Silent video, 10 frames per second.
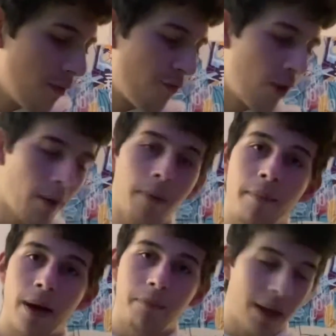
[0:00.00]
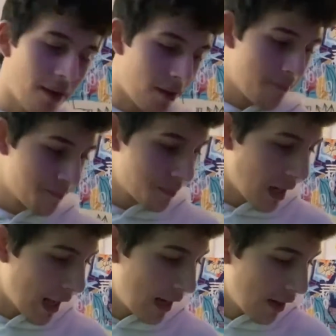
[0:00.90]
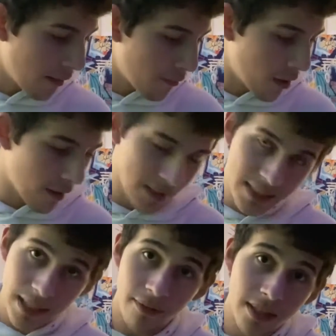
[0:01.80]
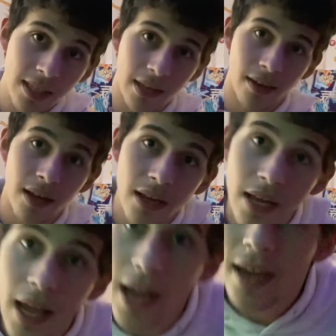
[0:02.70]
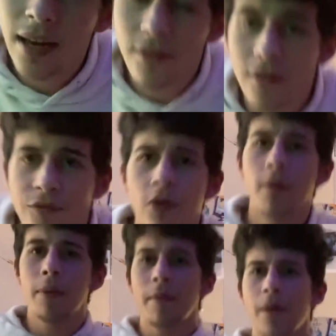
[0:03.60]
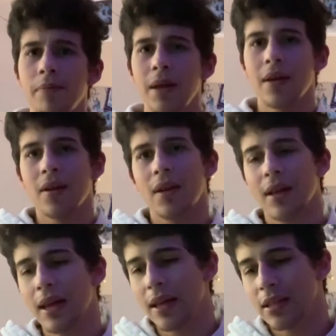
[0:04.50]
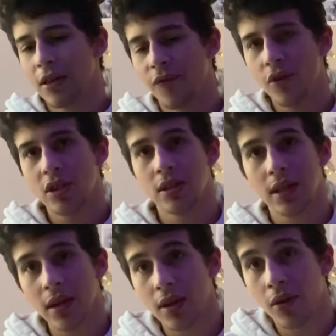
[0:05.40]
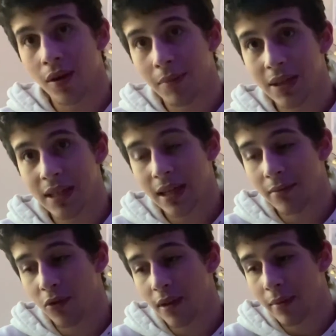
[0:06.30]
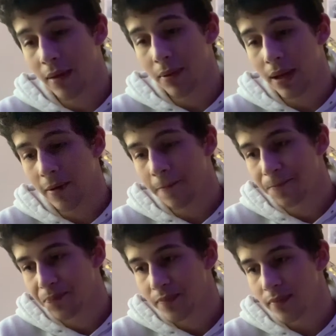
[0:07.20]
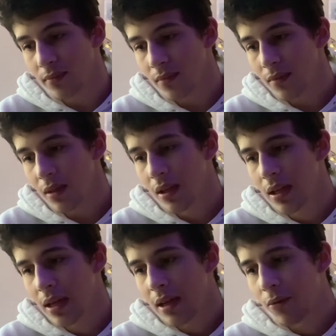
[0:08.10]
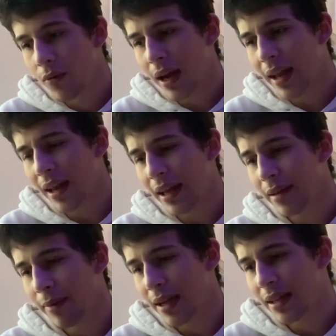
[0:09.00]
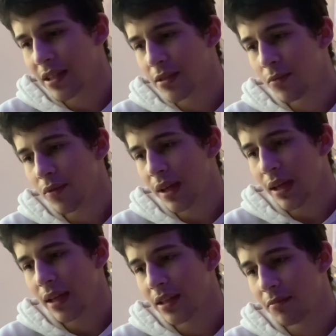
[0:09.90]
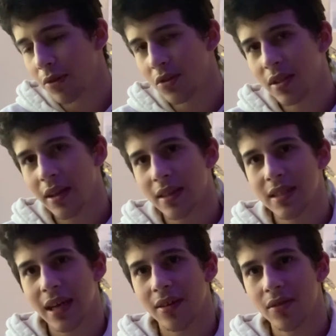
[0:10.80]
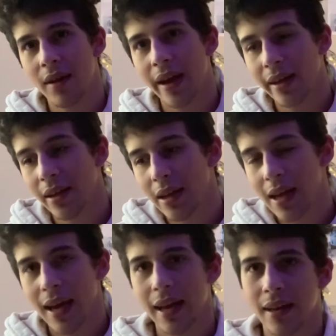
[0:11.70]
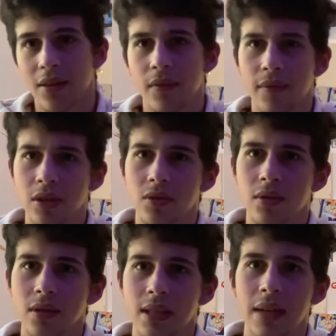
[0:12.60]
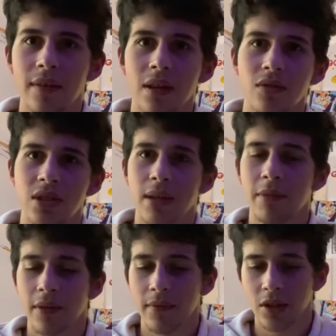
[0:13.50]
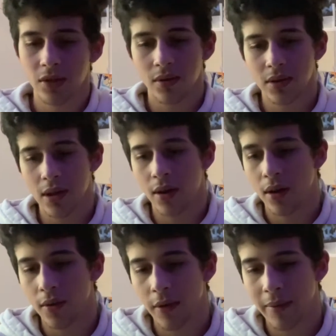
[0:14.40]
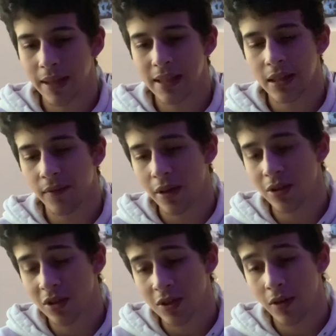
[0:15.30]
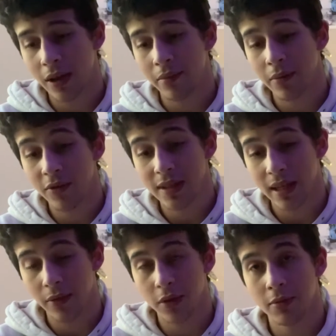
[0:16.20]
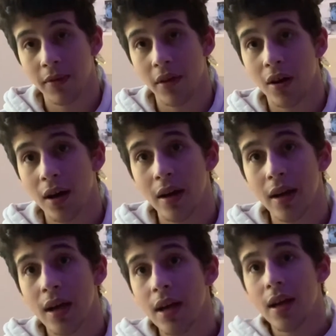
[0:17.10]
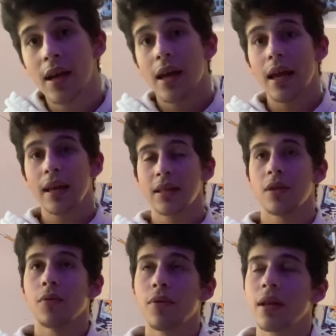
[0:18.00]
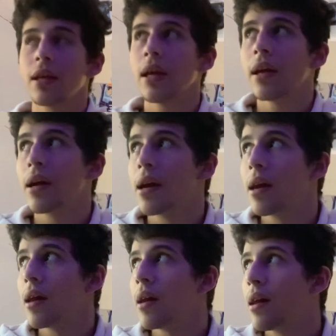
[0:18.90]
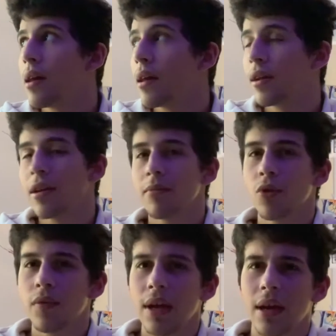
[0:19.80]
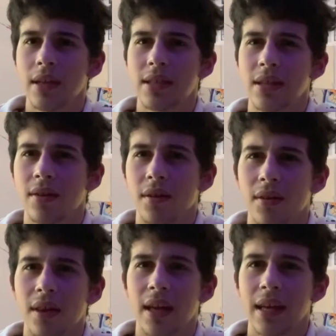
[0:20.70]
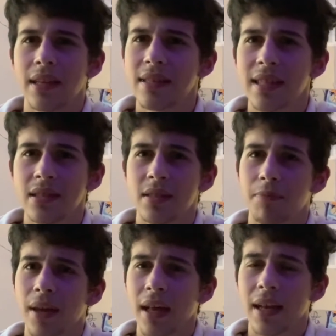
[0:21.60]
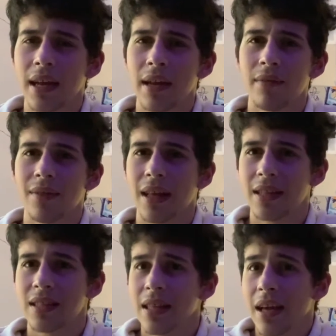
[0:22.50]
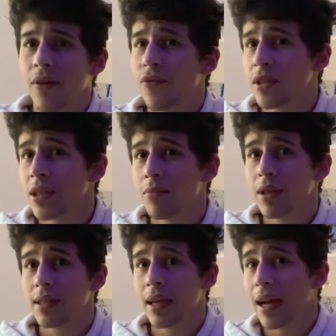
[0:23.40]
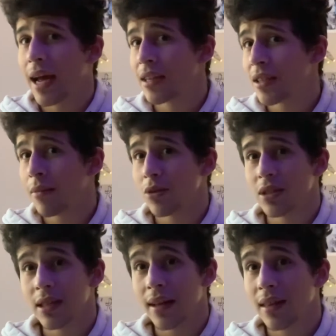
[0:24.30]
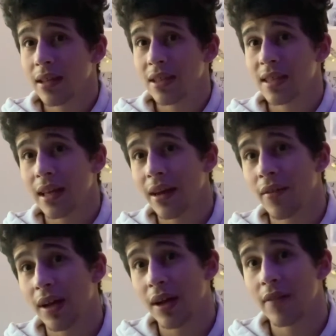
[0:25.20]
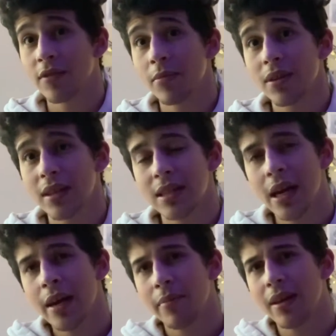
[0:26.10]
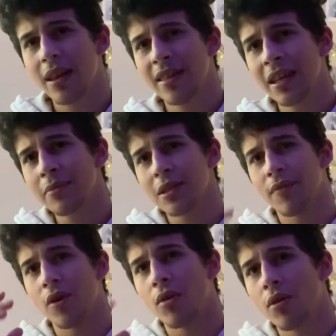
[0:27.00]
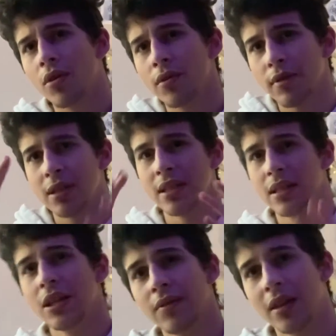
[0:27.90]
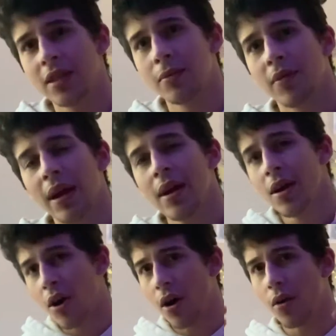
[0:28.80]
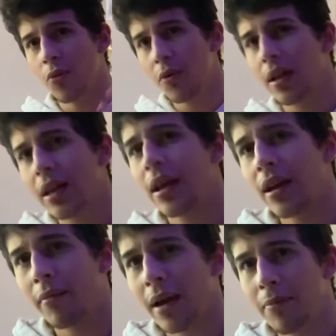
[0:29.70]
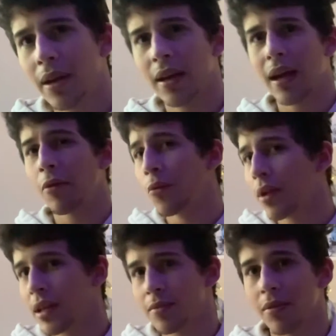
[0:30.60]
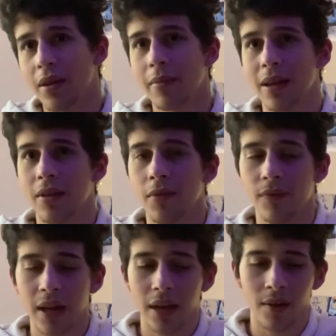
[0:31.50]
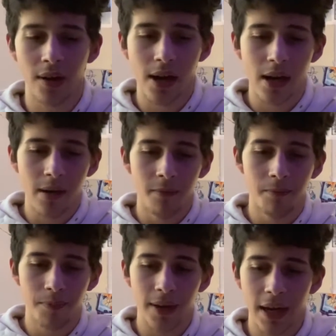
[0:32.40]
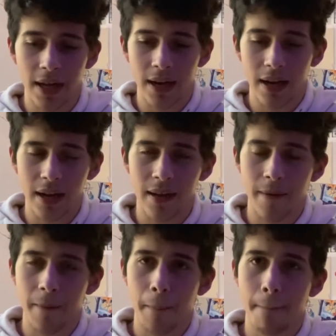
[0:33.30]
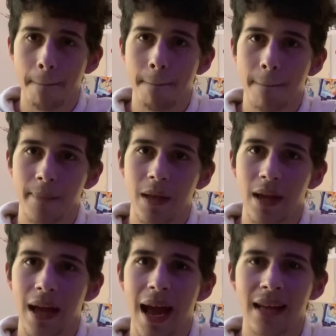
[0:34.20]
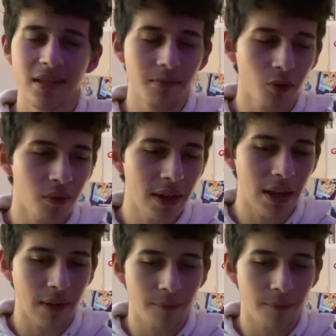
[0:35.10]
From Up on Poppy Hill at number 17. And From Up on Poppy Hill is the first good Goro Miyazaki movie in my opinion. What I like about this movie is mostly the soundtrack and the visuals. Even though some of the visuals are reminiscent of other Studio Ghibli movies like Whisper of the Heart, it is a really good movie until the incest plotline that's there for some reason and adds almost nothing, just a layer of uncomfortableness. But the themes of old versus new in this movie are really good in my opinion, and I will explore them in their own video. But as a movie,